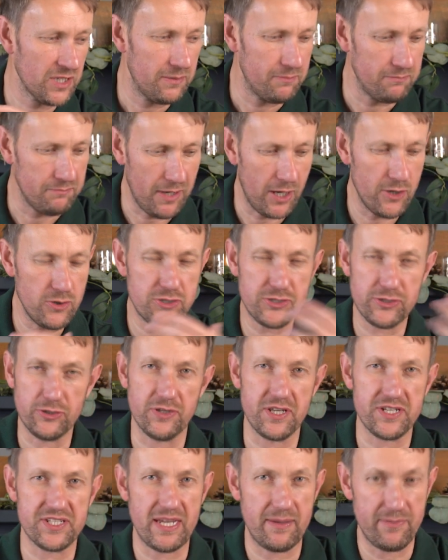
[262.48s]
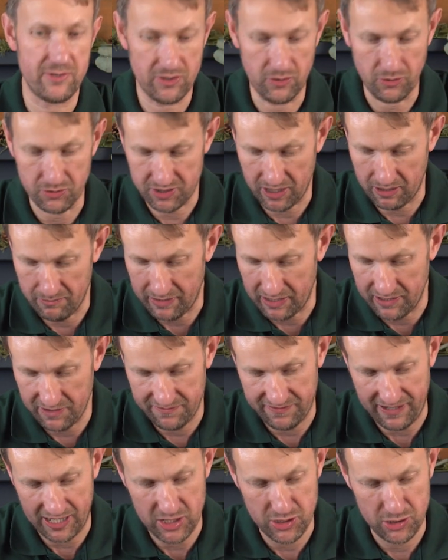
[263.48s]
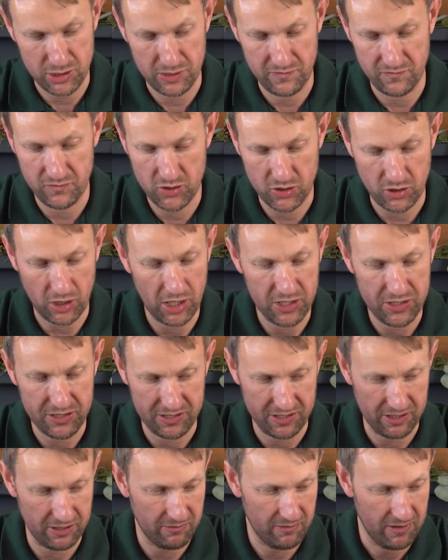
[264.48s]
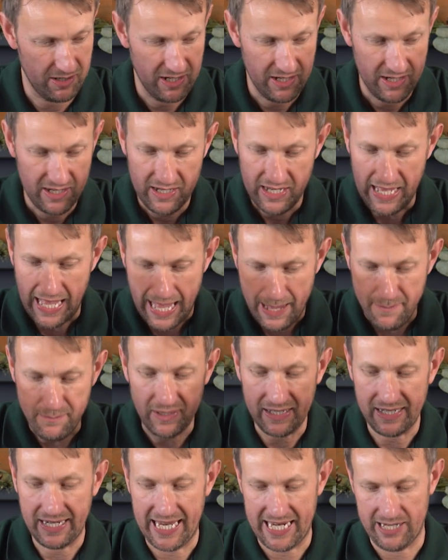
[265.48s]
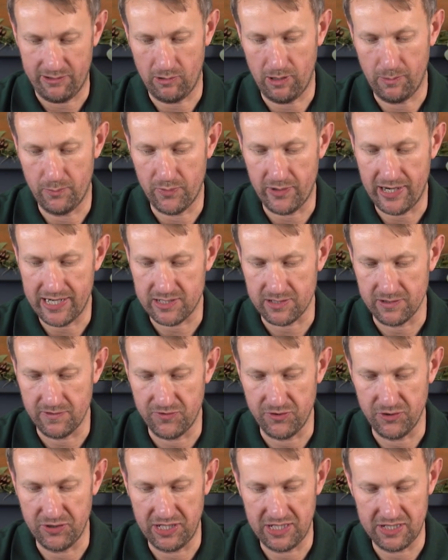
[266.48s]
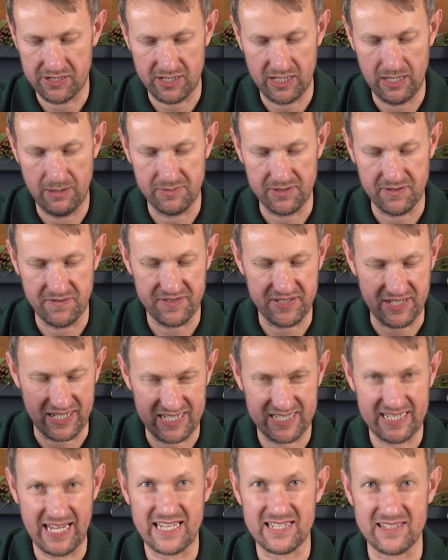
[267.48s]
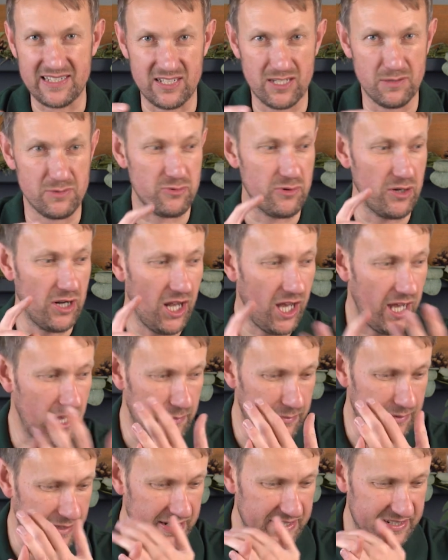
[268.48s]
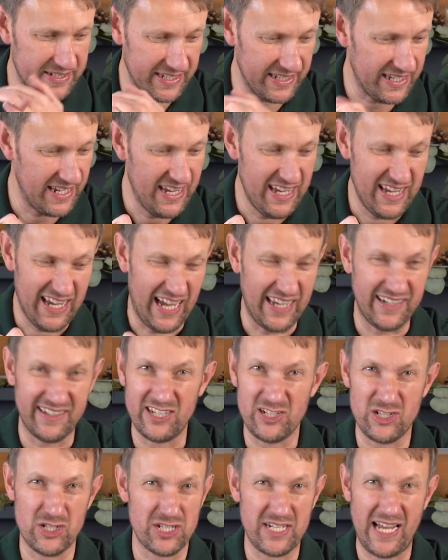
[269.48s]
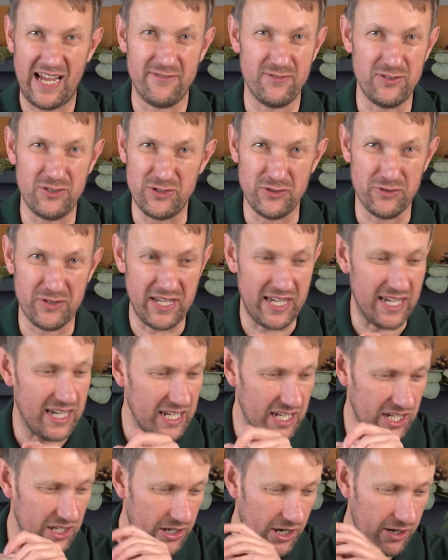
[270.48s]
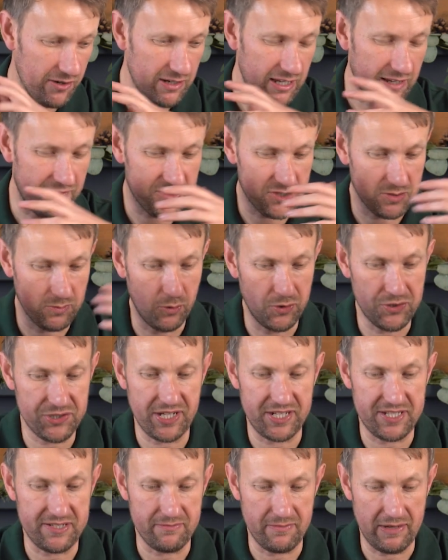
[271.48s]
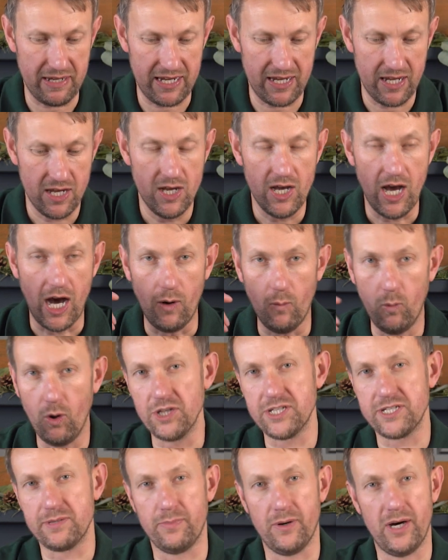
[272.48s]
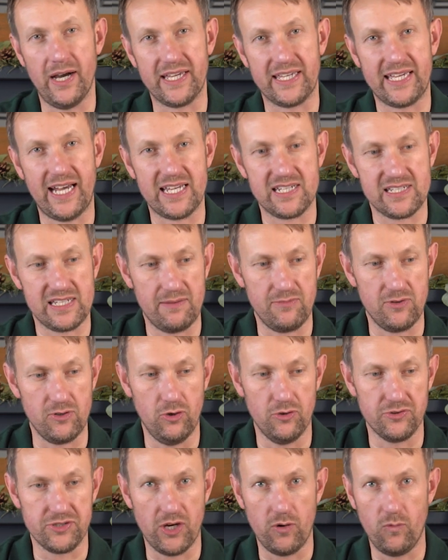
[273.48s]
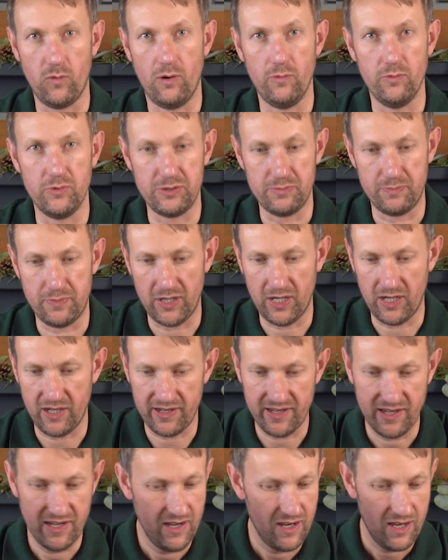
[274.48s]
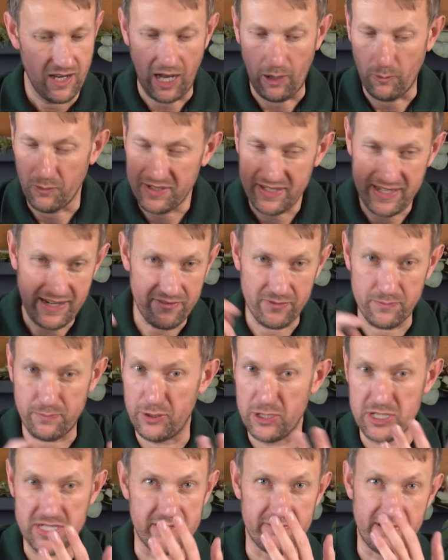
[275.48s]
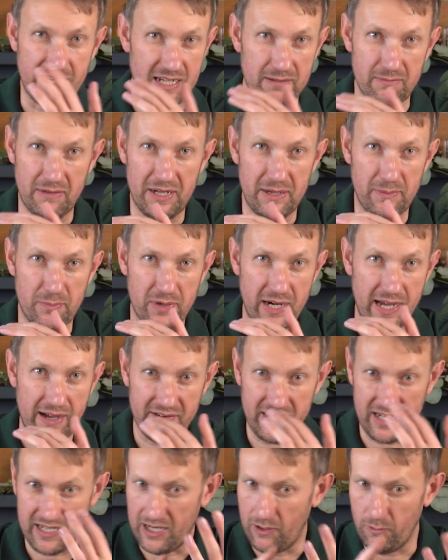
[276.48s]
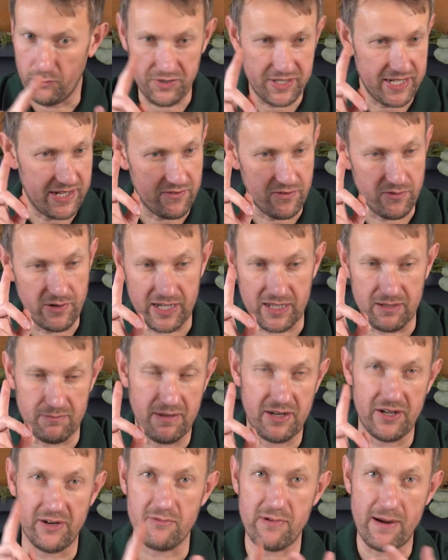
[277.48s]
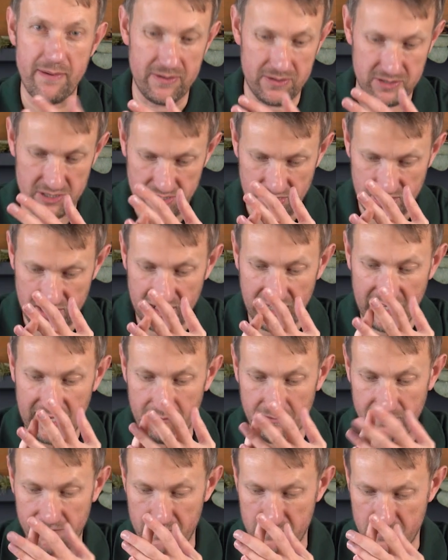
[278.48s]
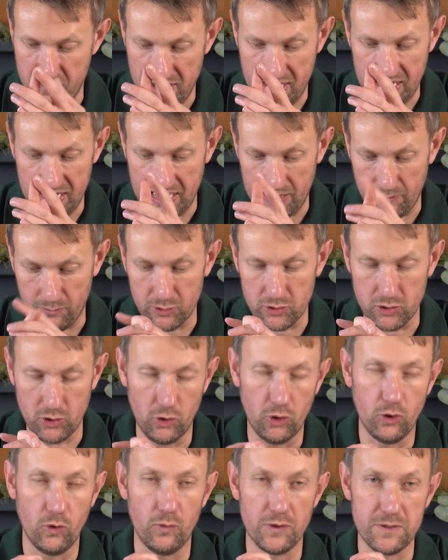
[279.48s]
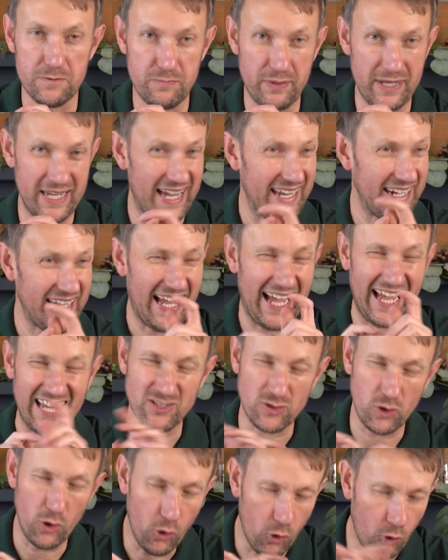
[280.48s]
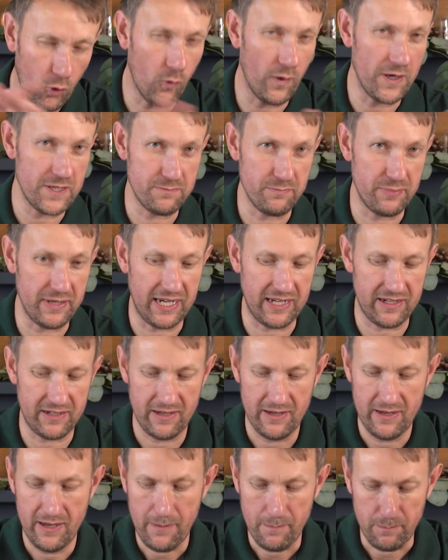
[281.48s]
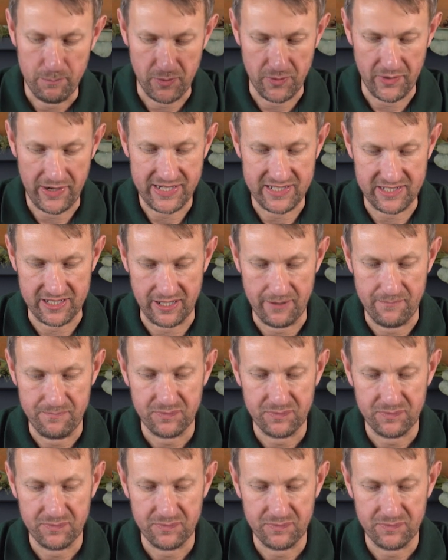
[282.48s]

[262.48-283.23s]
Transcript: most other semi-auto manufacturers have tried to emulate what Beretta have done in terms of success, in terms of reliability, and they just haven't done it. If someone said to me, I want to buy a gas semi-auto, what would you buy? I would never personally recommend a Browning. I would never recommend a Remington. For me, it would always be, and has always been, Beretta.